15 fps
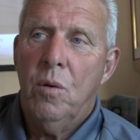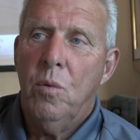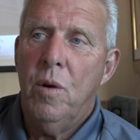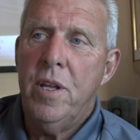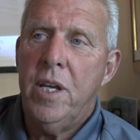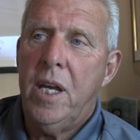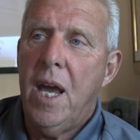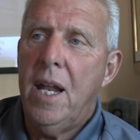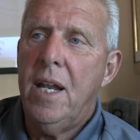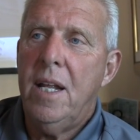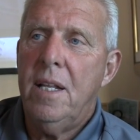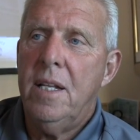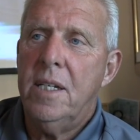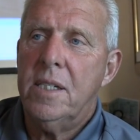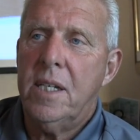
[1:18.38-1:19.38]
When you get
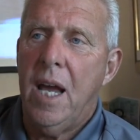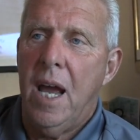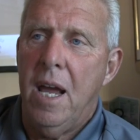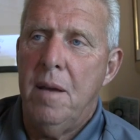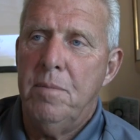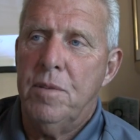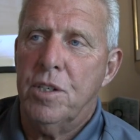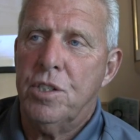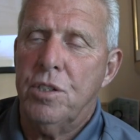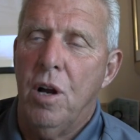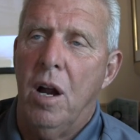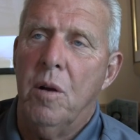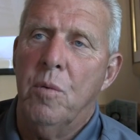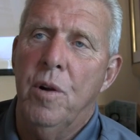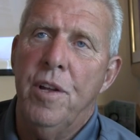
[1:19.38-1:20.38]
in this game, to
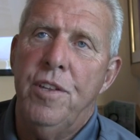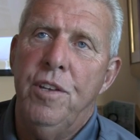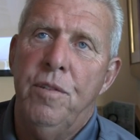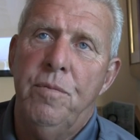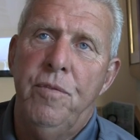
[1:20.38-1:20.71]
start with,